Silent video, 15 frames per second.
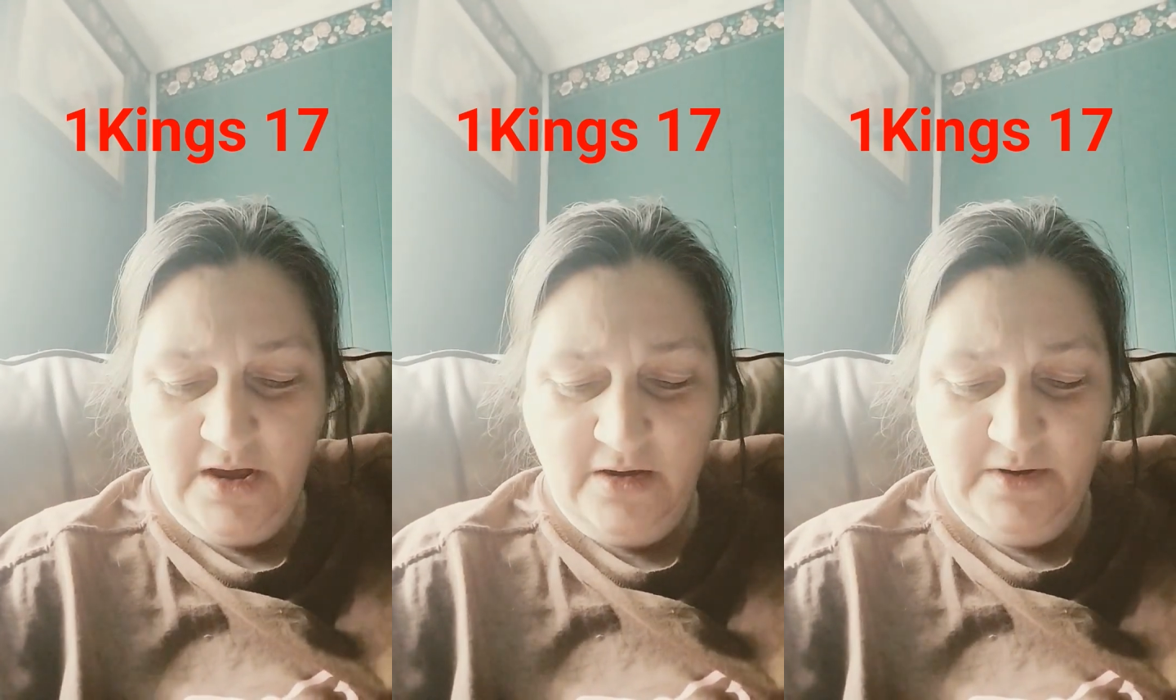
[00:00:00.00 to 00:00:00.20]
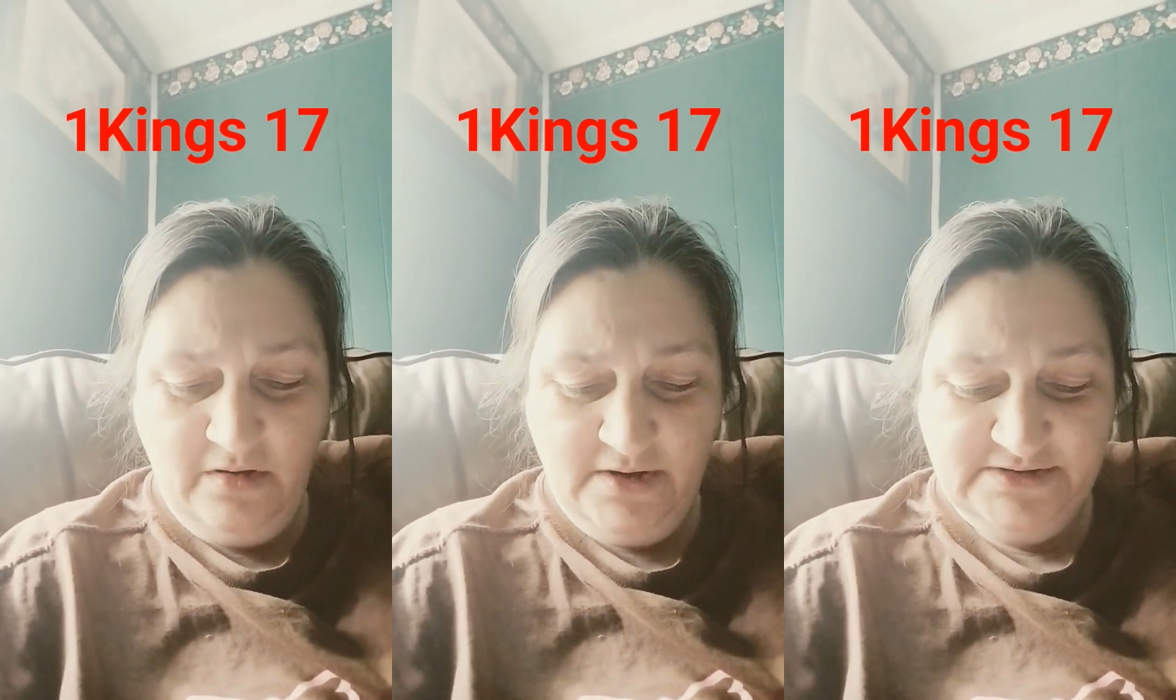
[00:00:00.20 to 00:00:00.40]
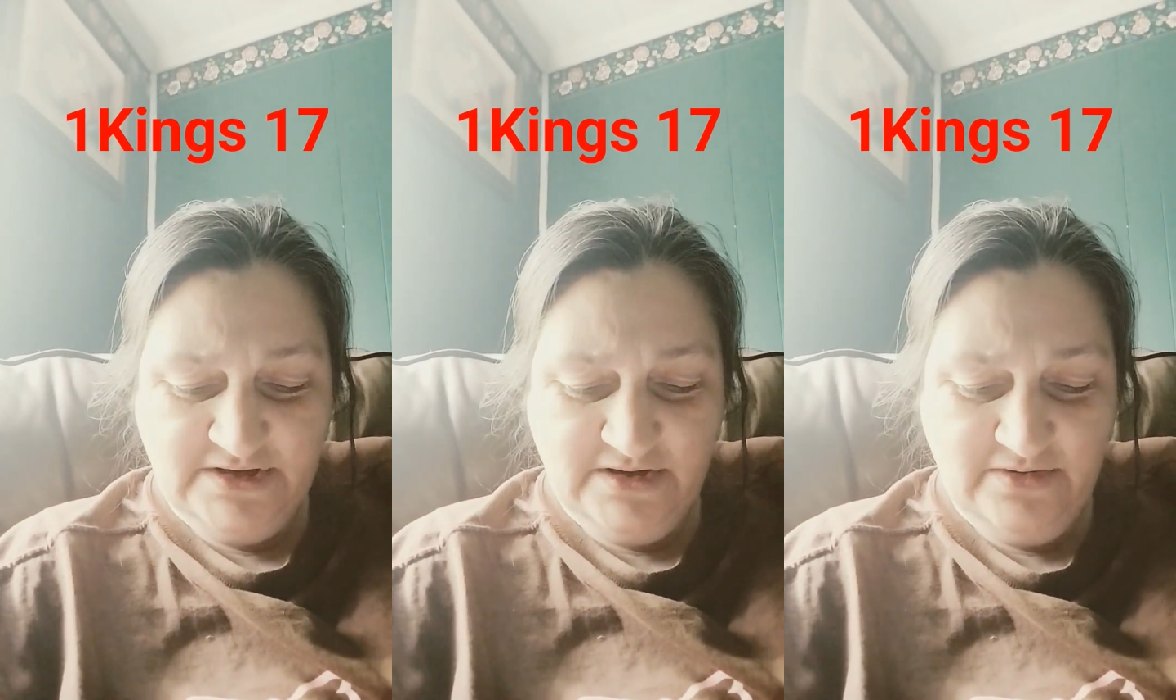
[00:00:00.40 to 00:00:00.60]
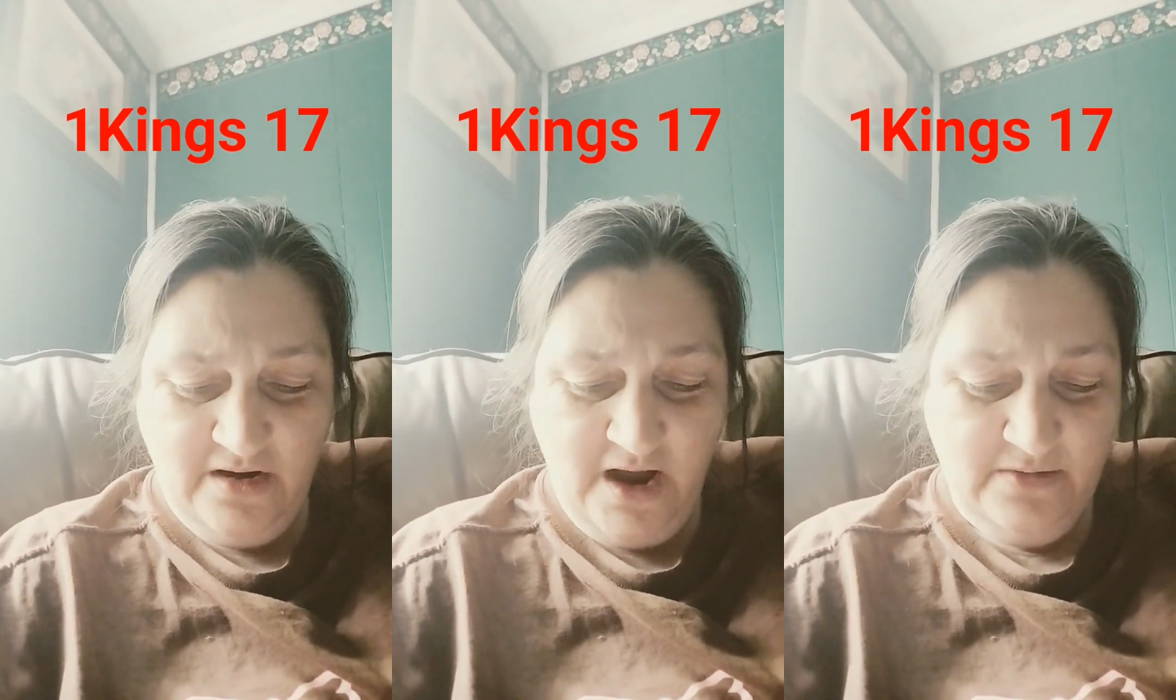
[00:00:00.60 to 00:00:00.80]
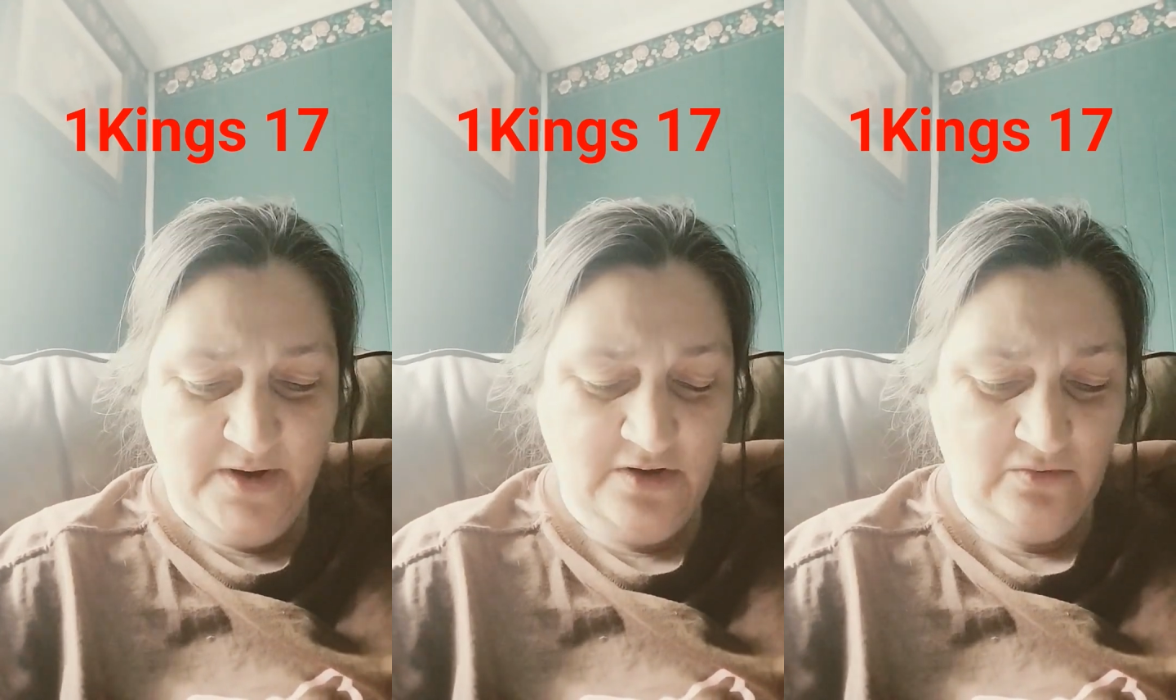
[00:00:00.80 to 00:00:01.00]
because
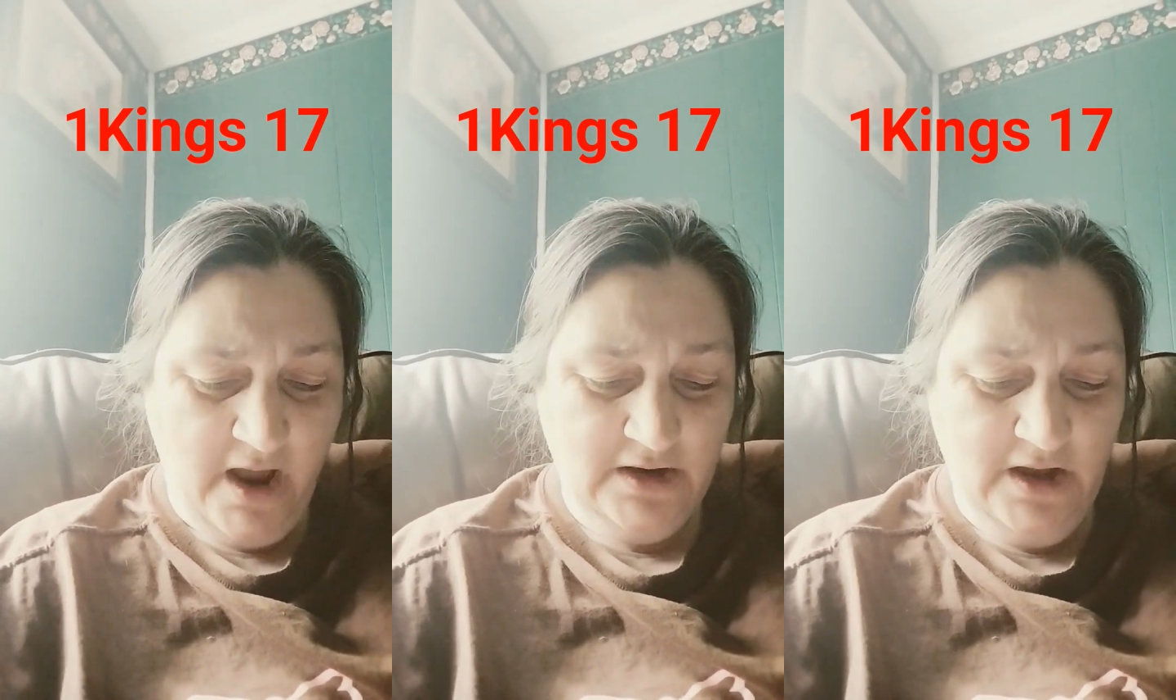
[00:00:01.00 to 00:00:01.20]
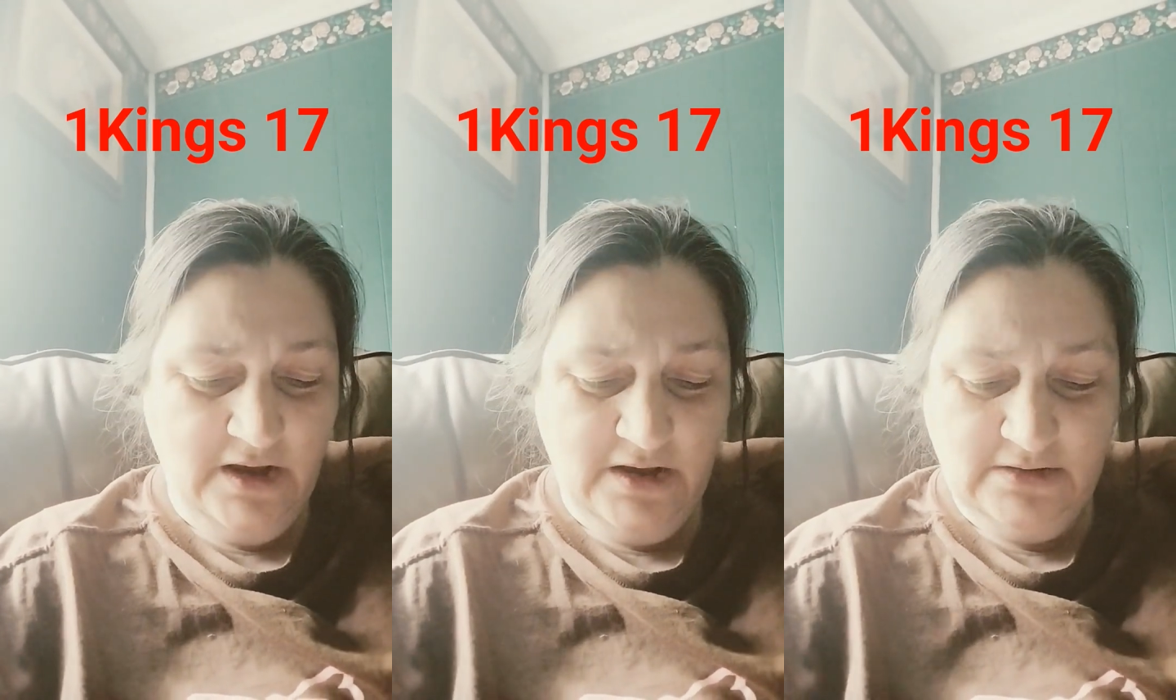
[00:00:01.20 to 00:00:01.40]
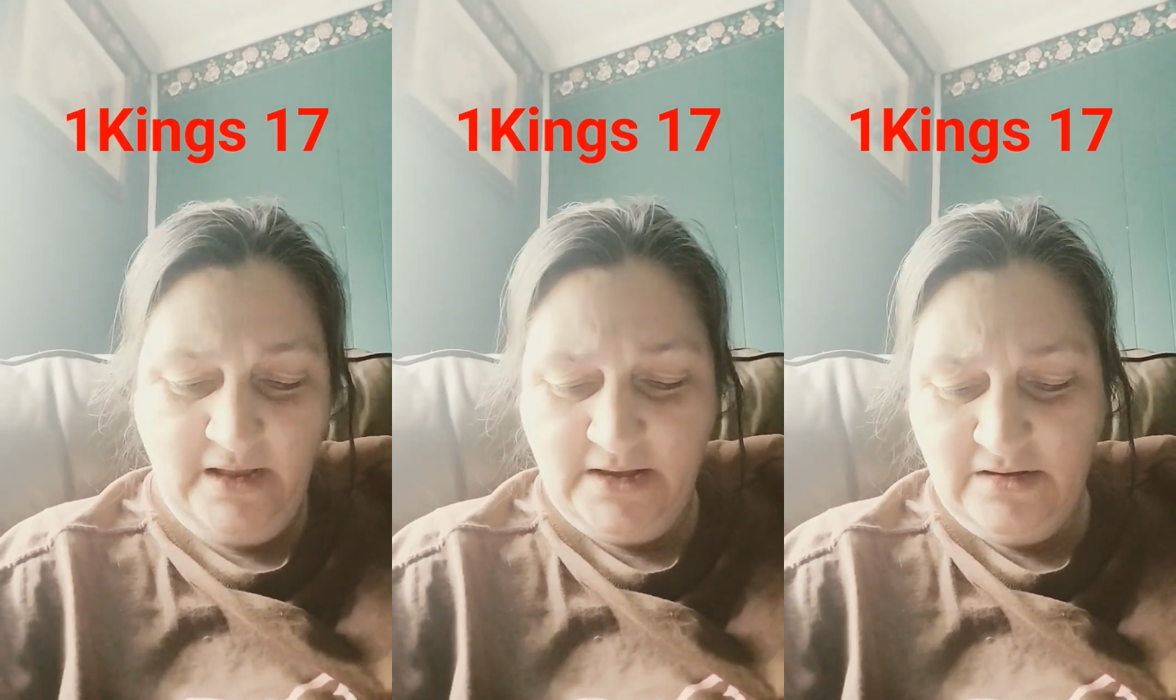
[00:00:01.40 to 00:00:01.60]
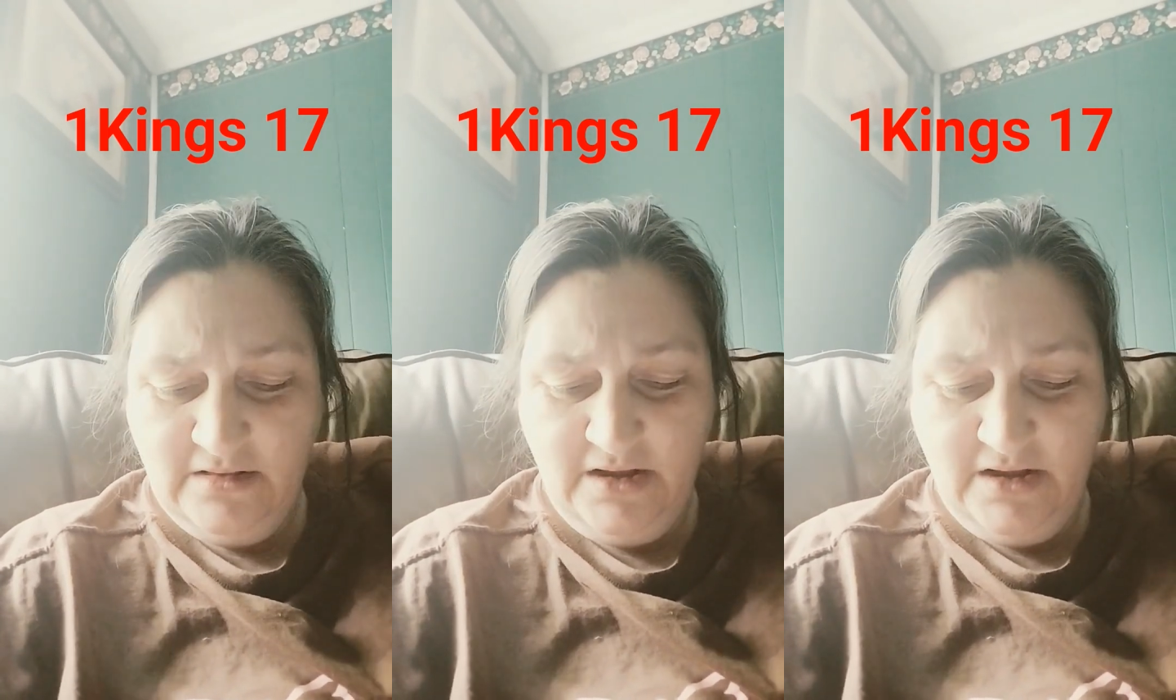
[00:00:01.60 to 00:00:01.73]
there had been no rain in the land.